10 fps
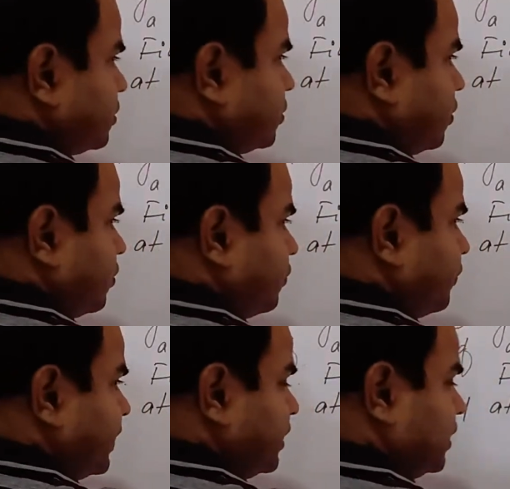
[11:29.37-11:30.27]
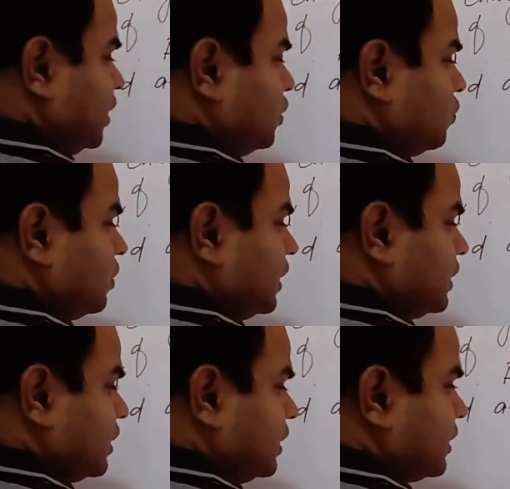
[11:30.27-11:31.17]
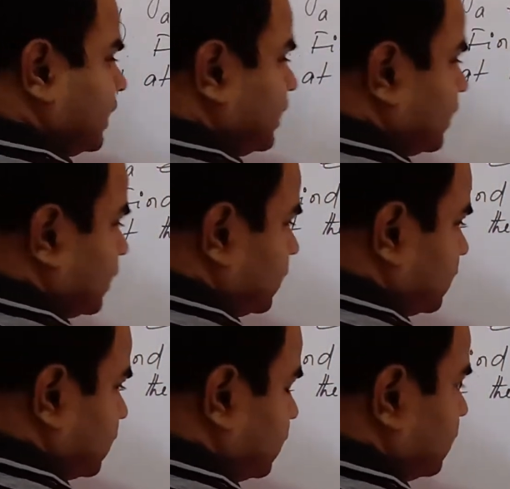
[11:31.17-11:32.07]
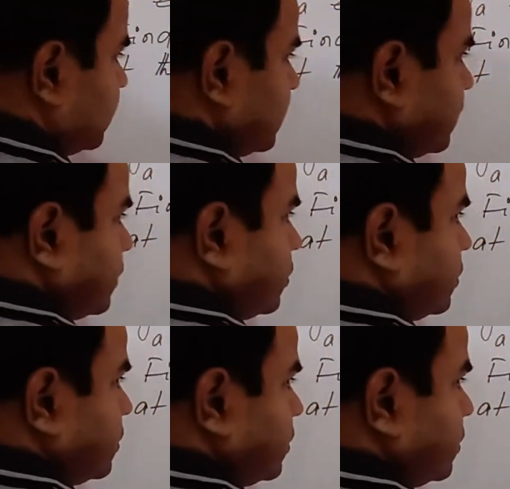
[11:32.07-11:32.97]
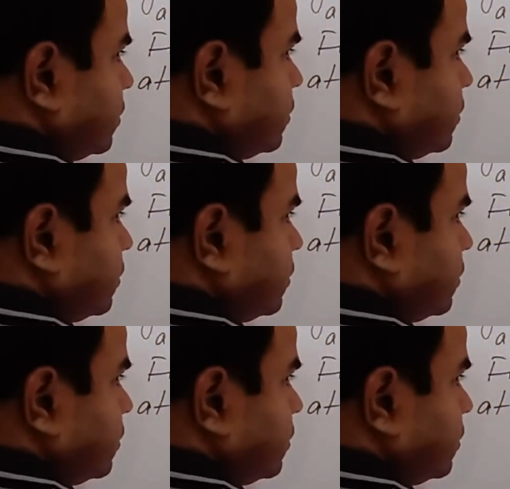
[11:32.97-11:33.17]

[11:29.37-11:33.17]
of an equilateral triangle. So this is